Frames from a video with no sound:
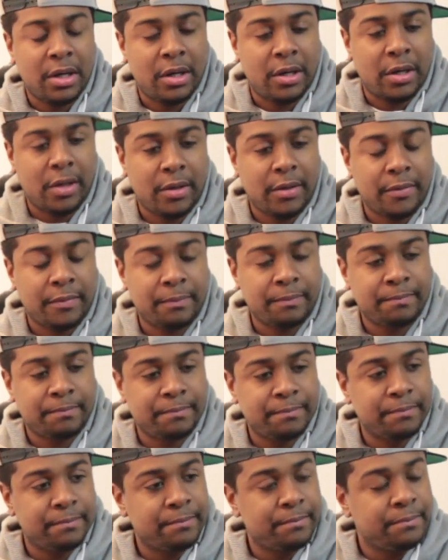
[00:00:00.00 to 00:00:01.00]

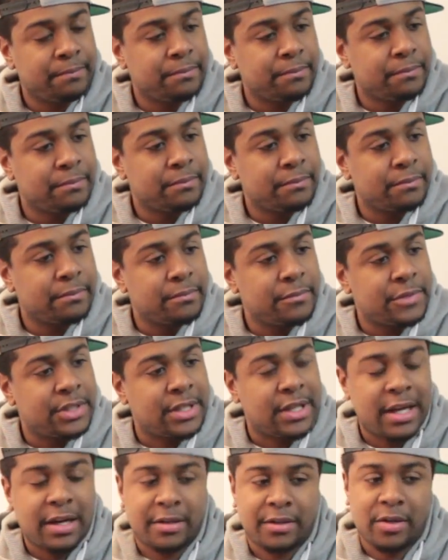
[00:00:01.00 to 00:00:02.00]

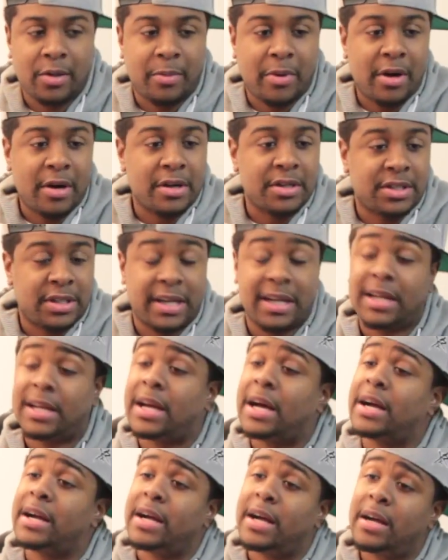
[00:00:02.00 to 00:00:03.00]
There's a lot of dope artists. Lady
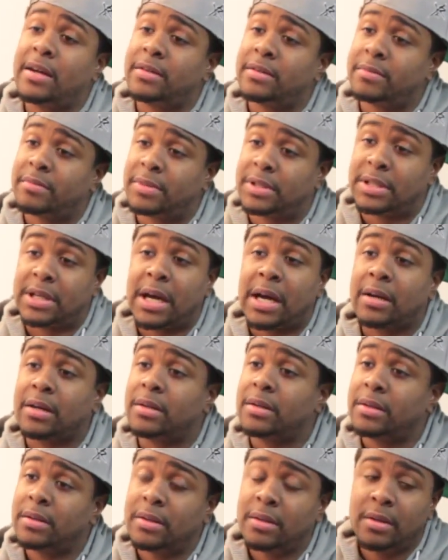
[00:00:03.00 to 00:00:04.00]
Gaga,
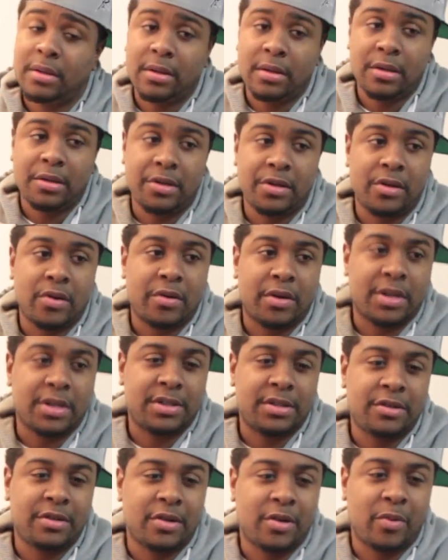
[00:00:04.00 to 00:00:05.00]
Madonna. Okay.
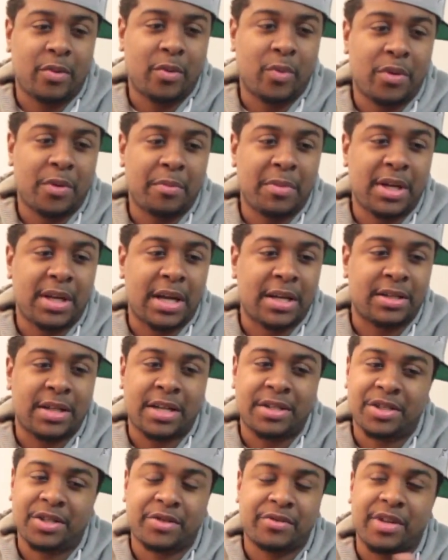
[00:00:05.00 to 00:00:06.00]
Because with me, I
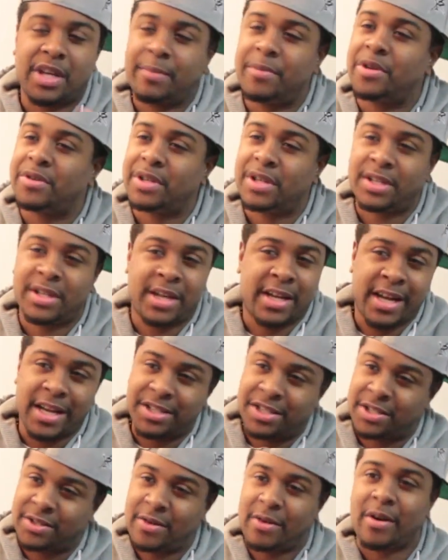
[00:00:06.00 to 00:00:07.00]
just create music. It
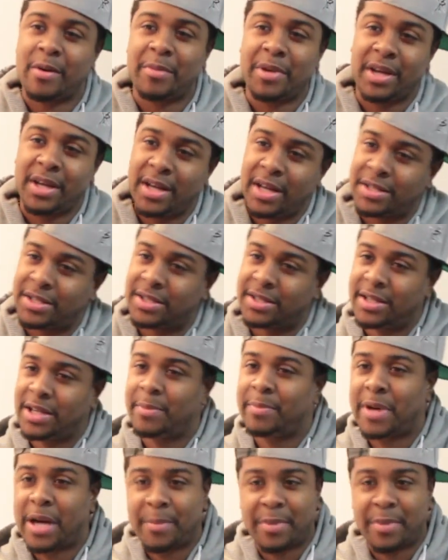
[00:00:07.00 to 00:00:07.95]
ain't just R&B, it ain't just hip hop.